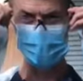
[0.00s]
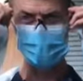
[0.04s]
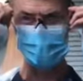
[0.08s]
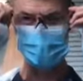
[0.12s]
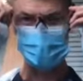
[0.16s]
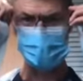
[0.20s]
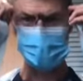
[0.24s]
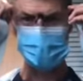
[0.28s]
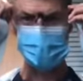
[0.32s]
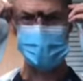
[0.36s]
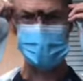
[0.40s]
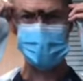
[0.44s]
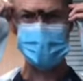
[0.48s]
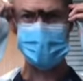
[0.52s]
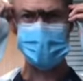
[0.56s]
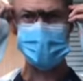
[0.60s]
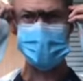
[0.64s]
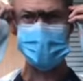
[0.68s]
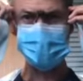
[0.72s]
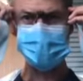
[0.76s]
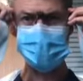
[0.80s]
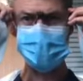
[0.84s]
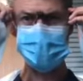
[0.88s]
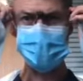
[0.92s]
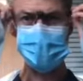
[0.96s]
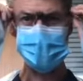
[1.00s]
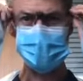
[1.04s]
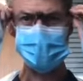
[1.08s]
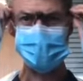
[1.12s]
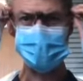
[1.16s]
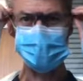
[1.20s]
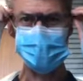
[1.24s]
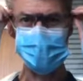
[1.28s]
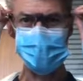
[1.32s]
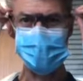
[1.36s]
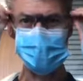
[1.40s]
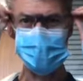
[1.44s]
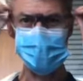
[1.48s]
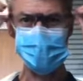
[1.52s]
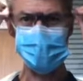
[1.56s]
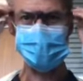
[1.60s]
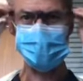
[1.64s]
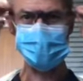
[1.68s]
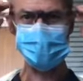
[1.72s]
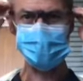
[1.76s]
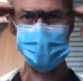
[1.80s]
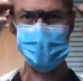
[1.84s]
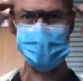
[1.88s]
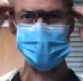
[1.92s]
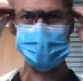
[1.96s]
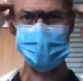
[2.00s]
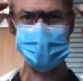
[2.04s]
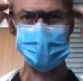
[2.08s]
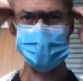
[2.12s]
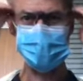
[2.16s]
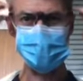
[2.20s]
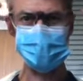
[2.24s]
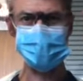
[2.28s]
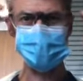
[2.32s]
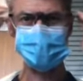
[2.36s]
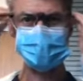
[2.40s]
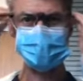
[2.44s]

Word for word: go on next, protect my eyes from droplets.